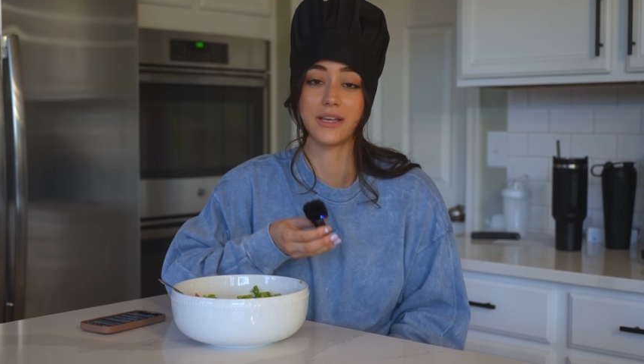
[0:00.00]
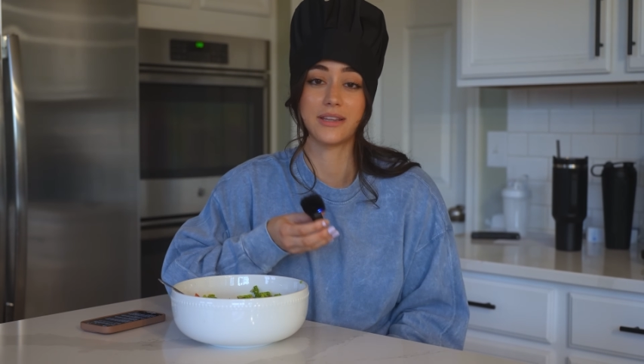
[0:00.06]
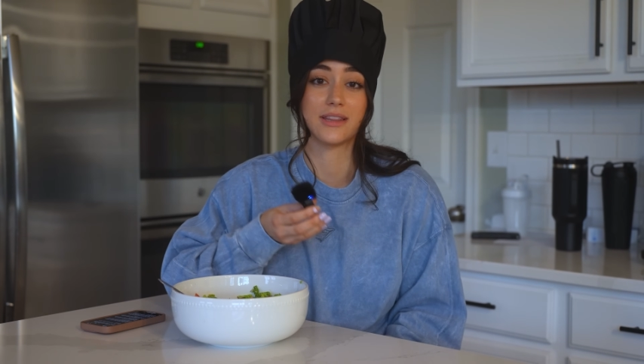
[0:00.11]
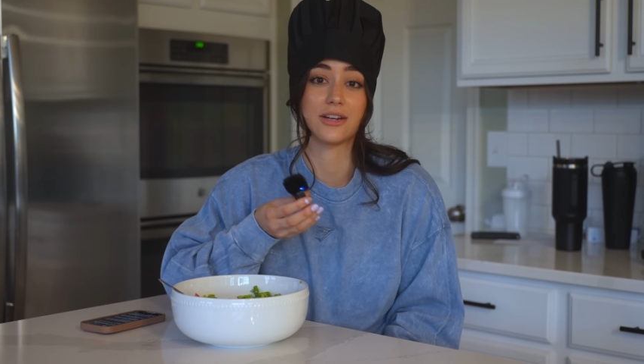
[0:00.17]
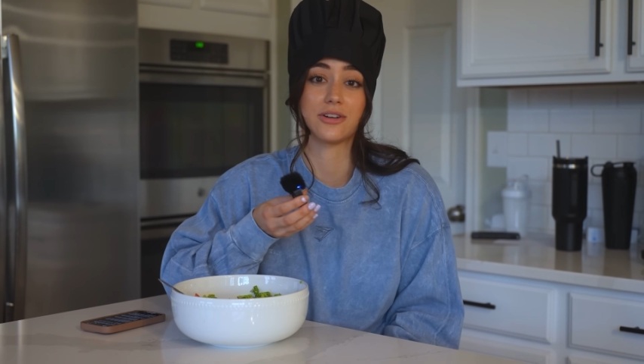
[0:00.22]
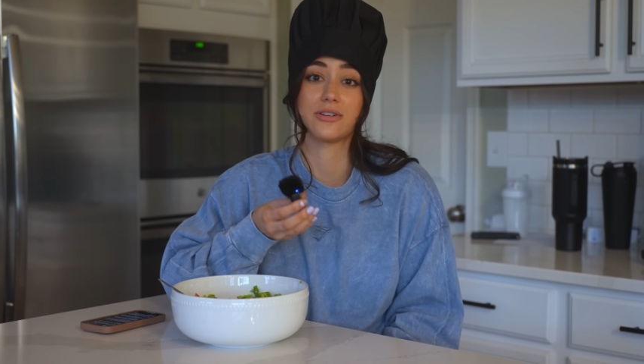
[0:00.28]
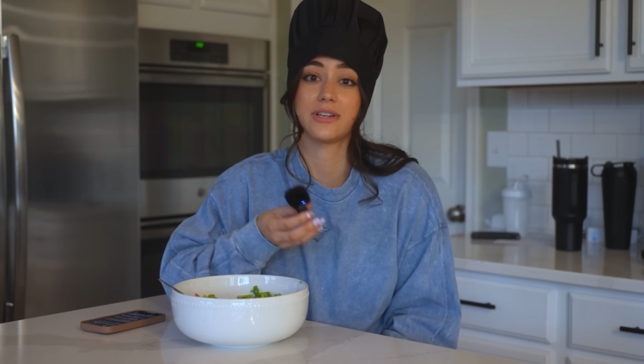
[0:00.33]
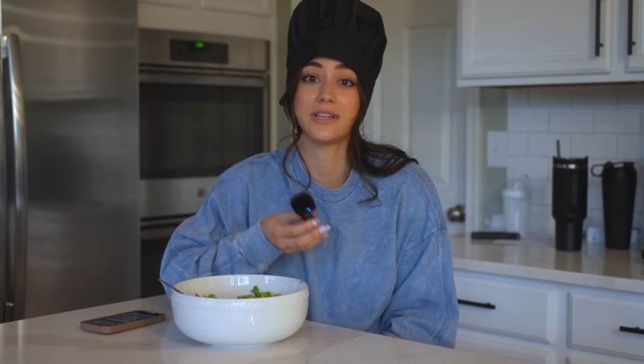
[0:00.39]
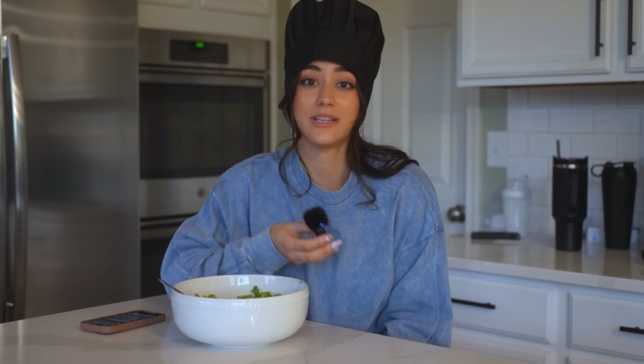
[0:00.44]

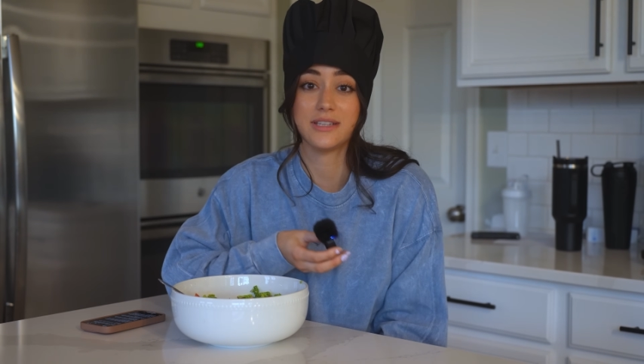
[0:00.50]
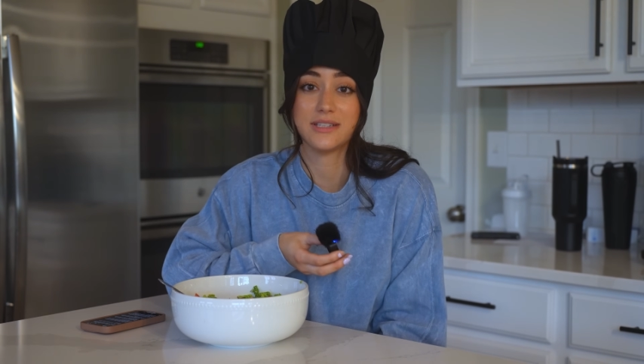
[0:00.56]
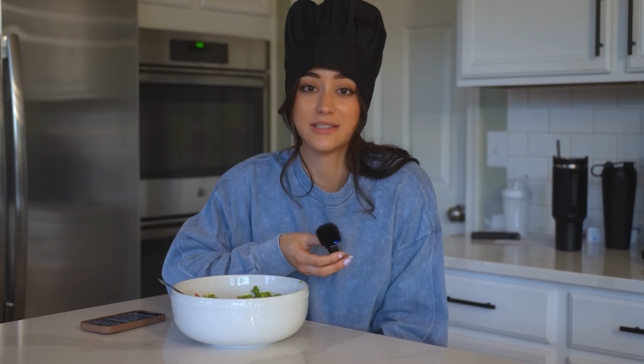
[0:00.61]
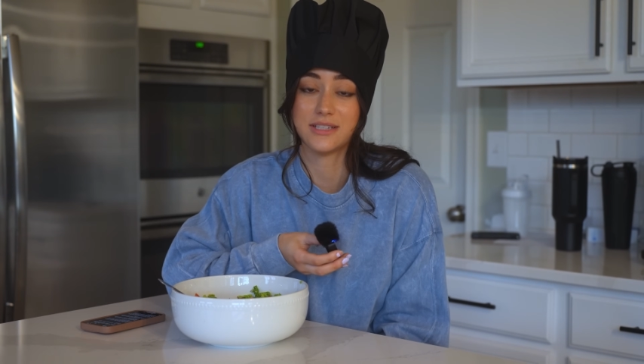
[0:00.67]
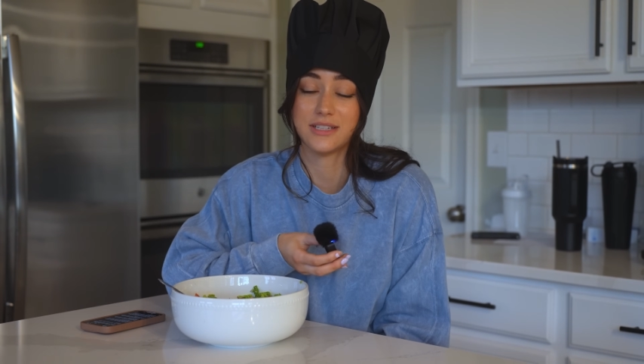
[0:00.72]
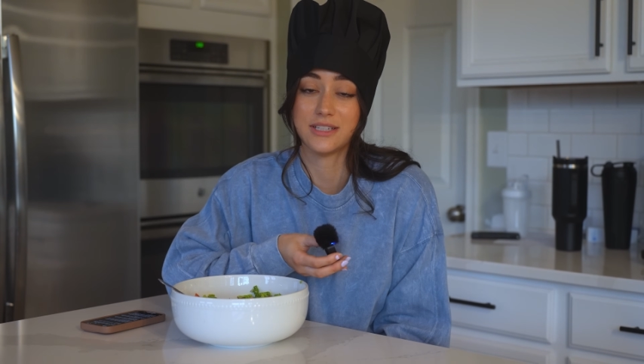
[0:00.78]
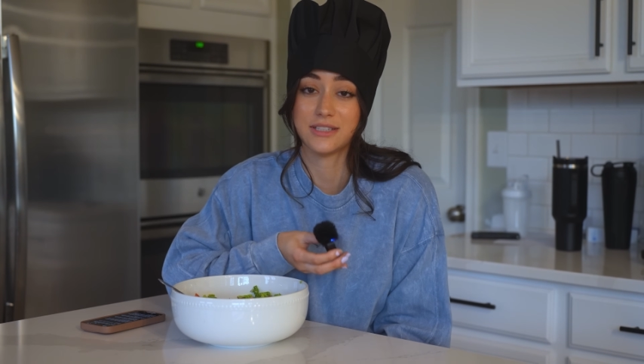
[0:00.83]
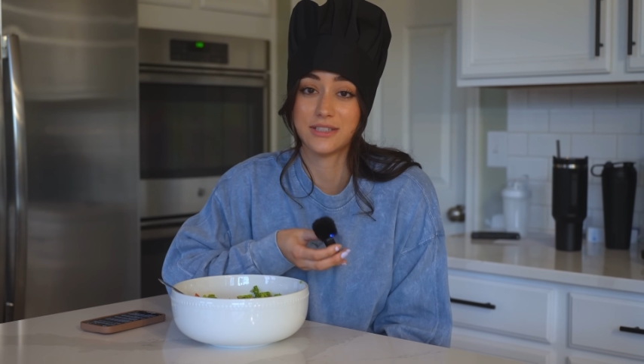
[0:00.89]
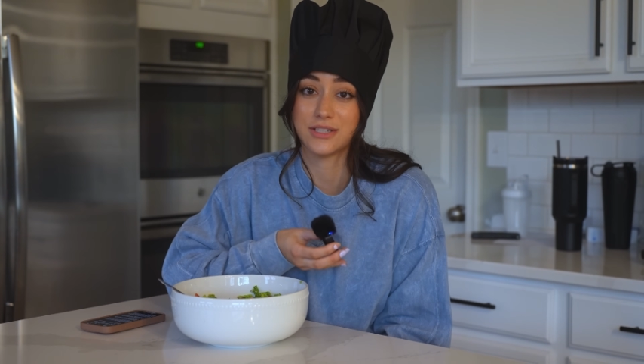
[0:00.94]
that are
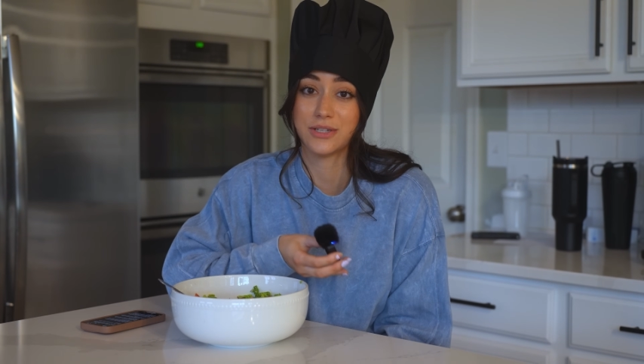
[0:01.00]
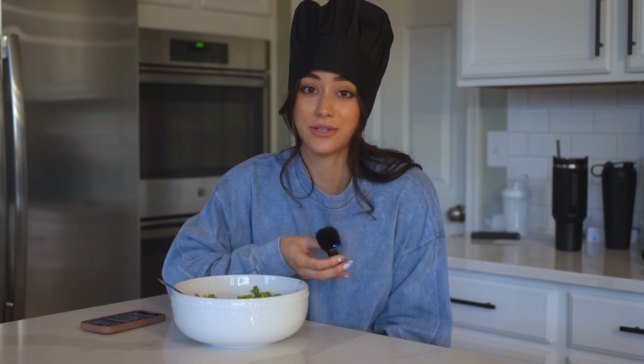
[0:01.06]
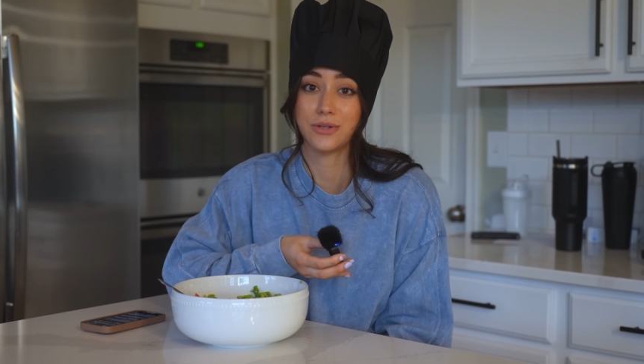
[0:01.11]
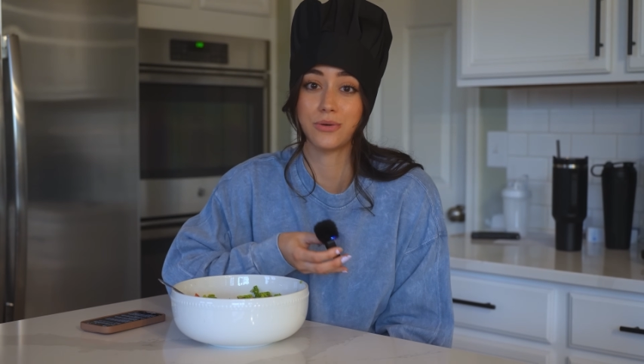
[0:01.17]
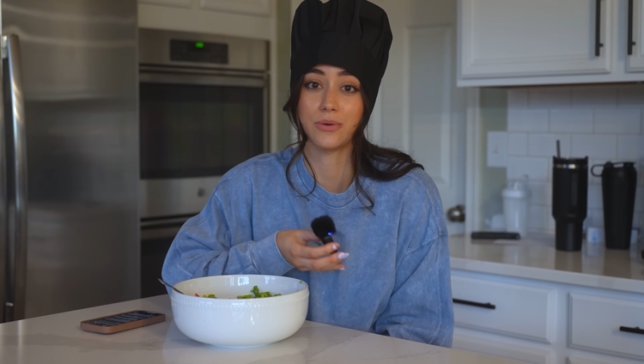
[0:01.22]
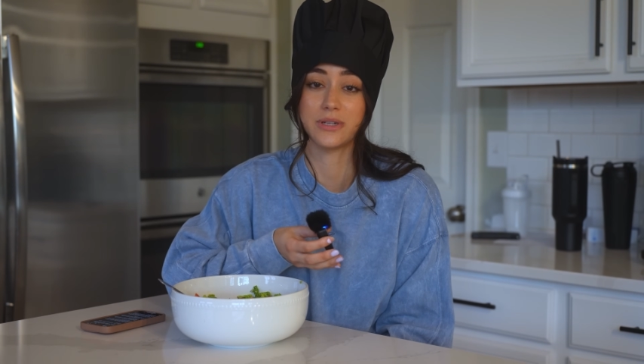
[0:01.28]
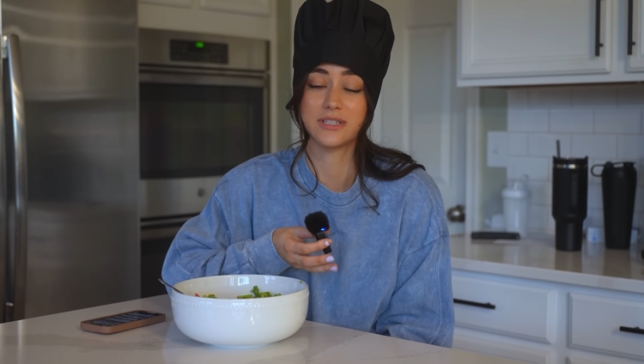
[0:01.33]
easy too.